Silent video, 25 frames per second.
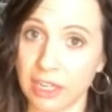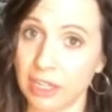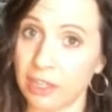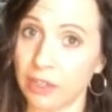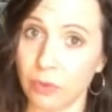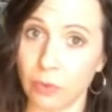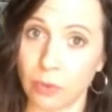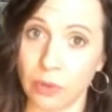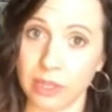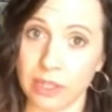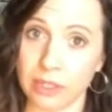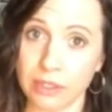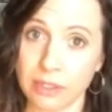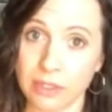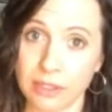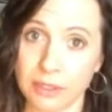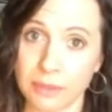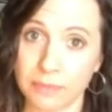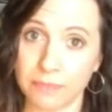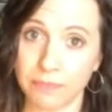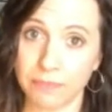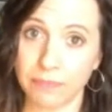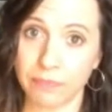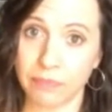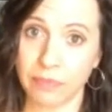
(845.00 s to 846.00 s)
oils.
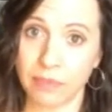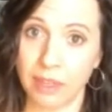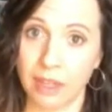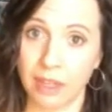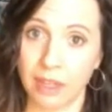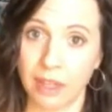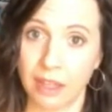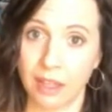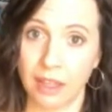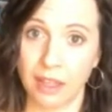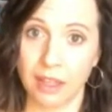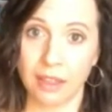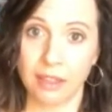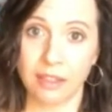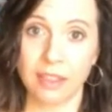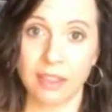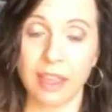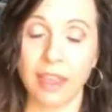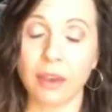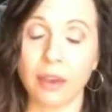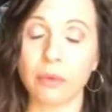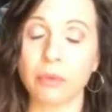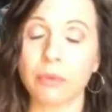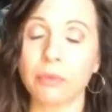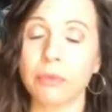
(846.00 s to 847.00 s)

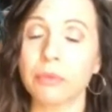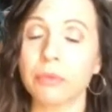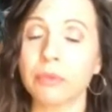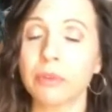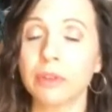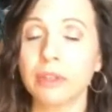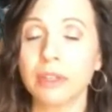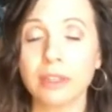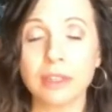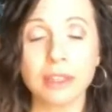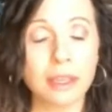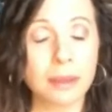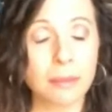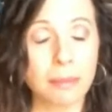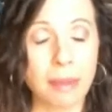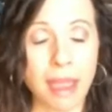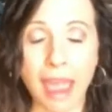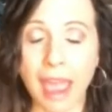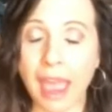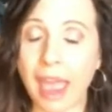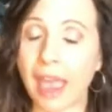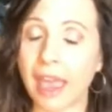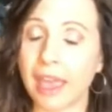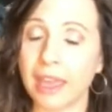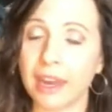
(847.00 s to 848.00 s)
They are really
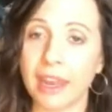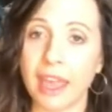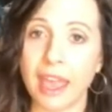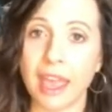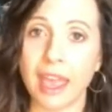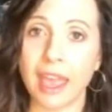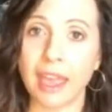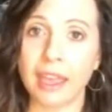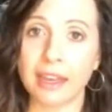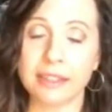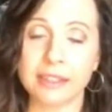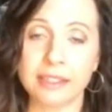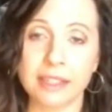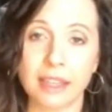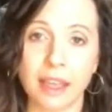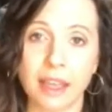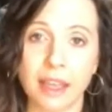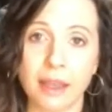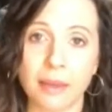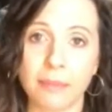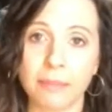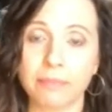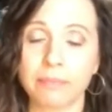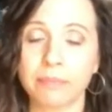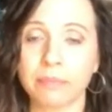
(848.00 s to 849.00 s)
bad at
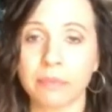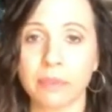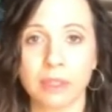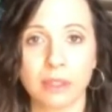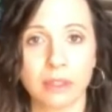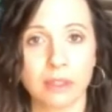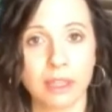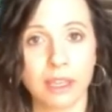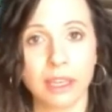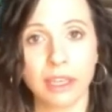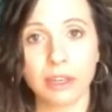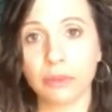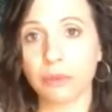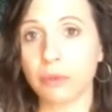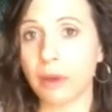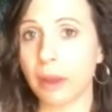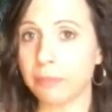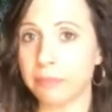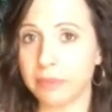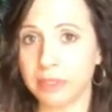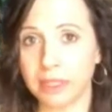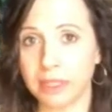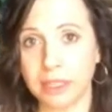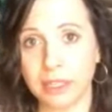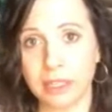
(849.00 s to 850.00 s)

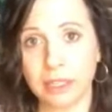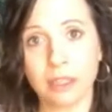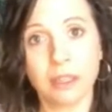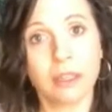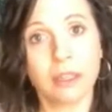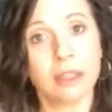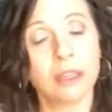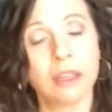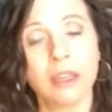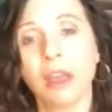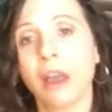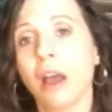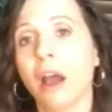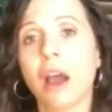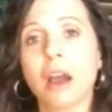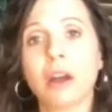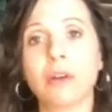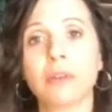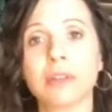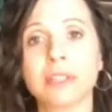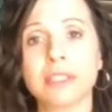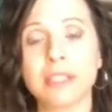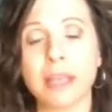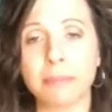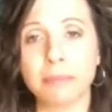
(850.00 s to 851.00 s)
interrupting our
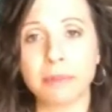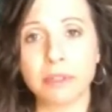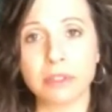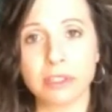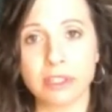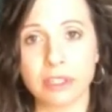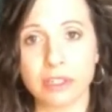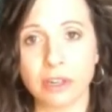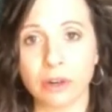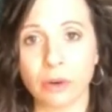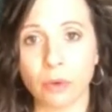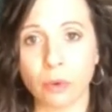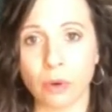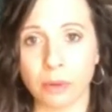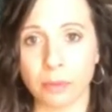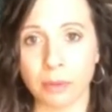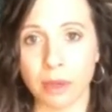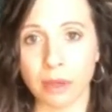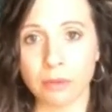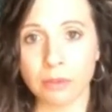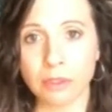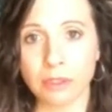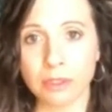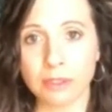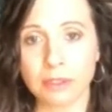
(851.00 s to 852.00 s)
receptors and our
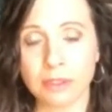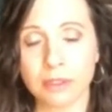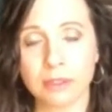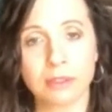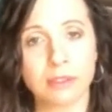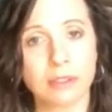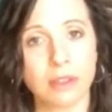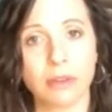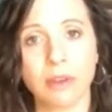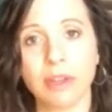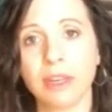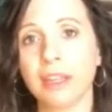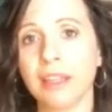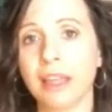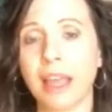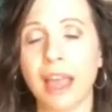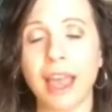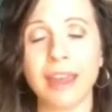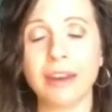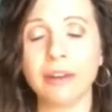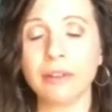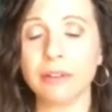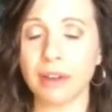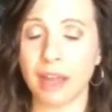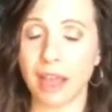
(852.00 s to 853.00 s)
hormones. So
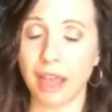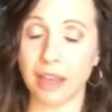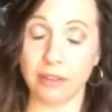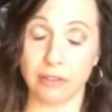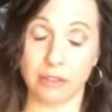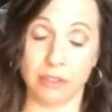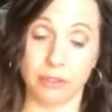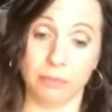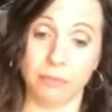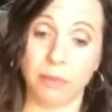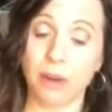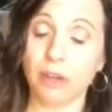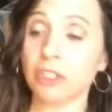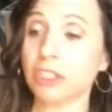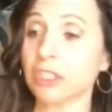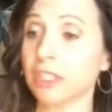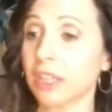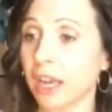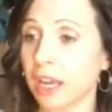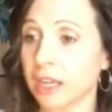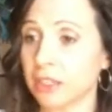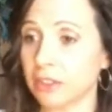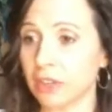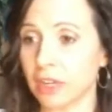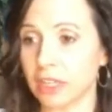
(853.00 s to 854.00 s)
I don't do partially
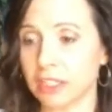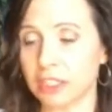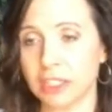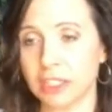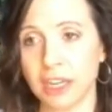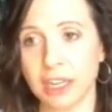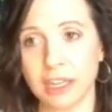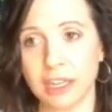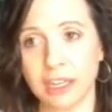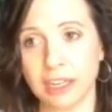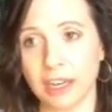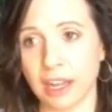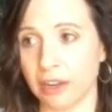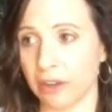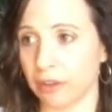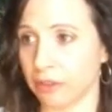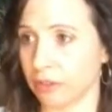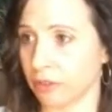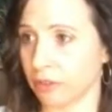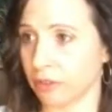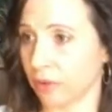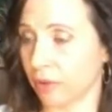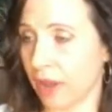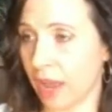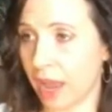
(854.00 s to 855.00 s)
hydrogenated. I don't
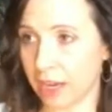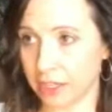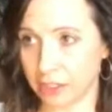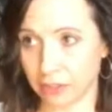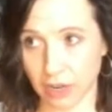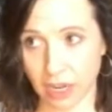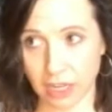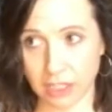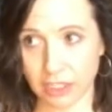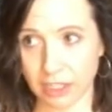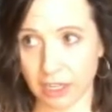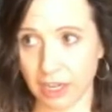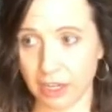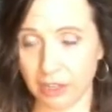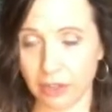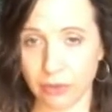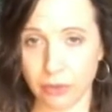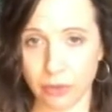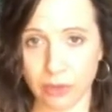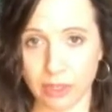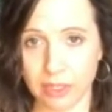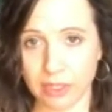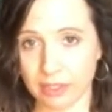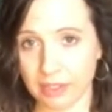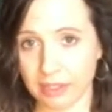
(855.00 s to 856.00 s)
do hydrogenated
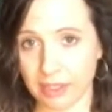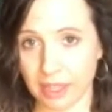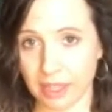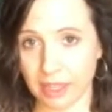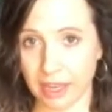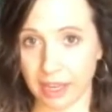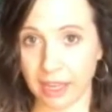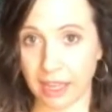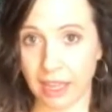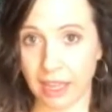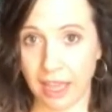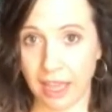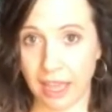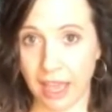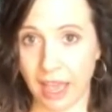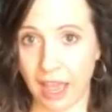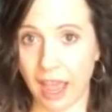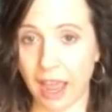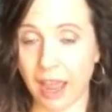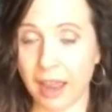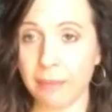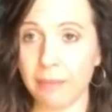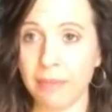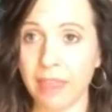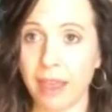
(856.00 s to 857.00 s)
oils. Like,
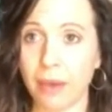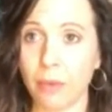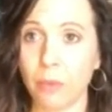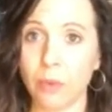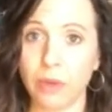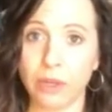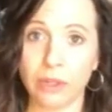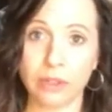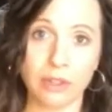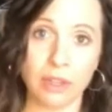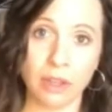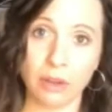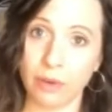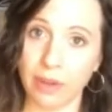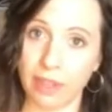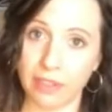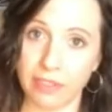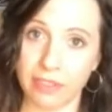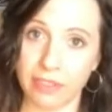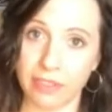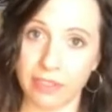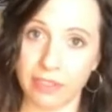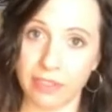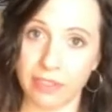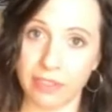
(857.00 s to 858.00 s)
I'm that weirdo at
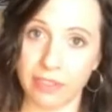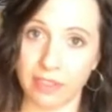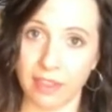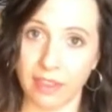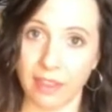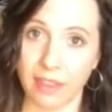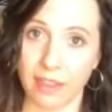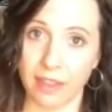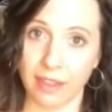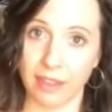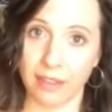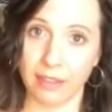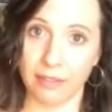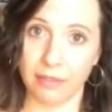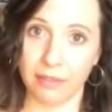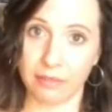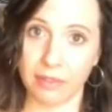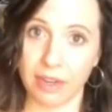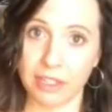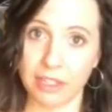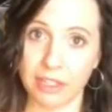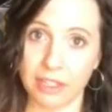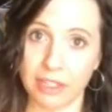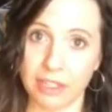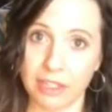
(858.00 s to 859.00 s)
the
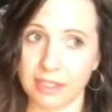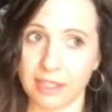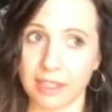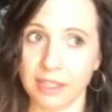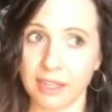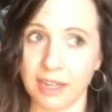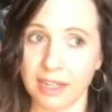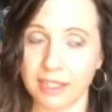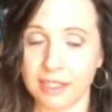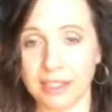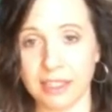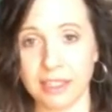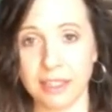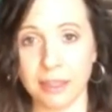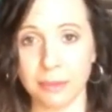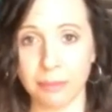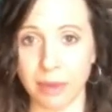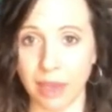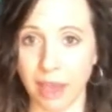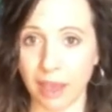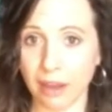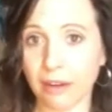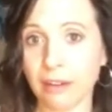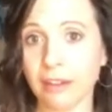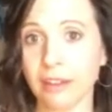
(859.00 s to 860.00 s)
restaurant that says, can I see the
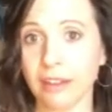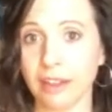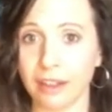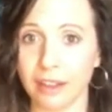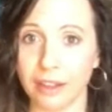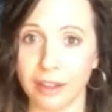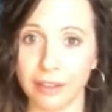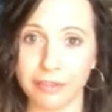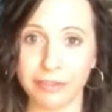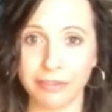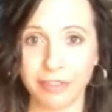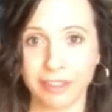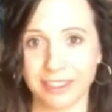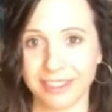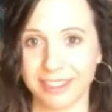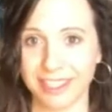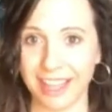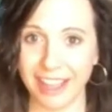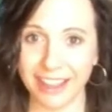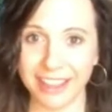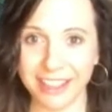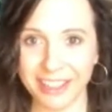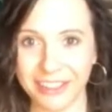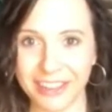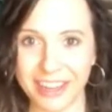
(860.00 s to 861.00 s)
bottle of
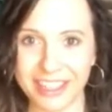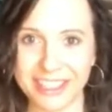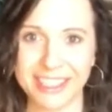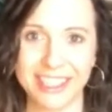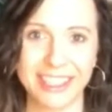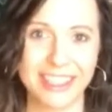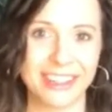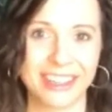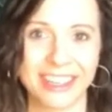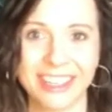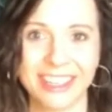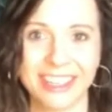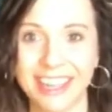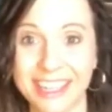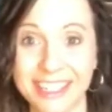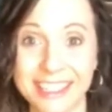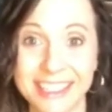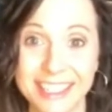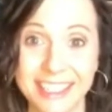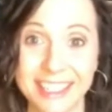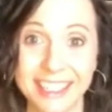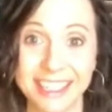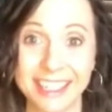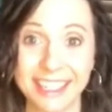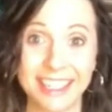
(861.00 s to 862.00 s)
salad dressing, or can I
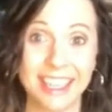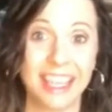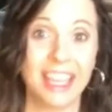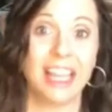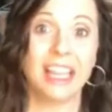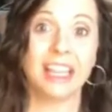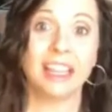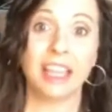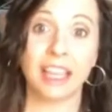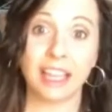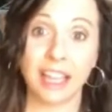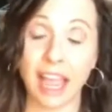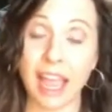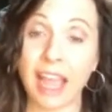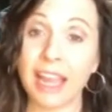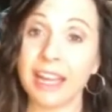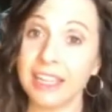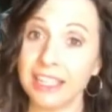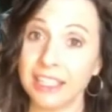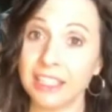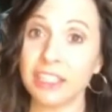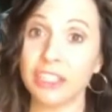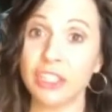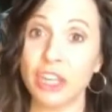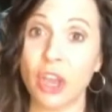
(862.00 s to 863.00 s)
see, like, I
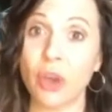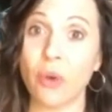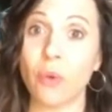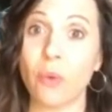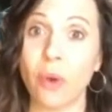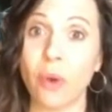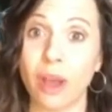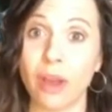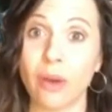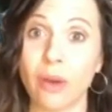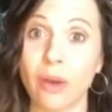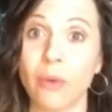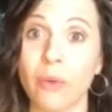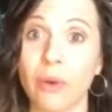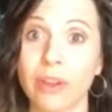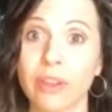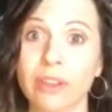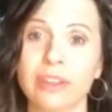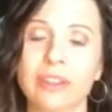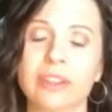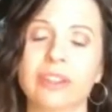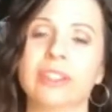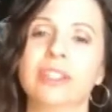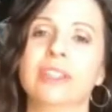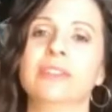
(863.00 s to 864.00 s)
need to know what oil
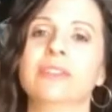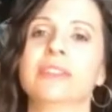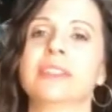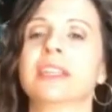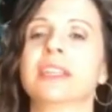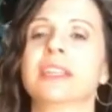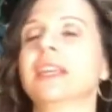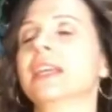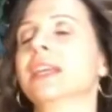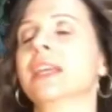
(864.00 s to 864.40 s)
you're using.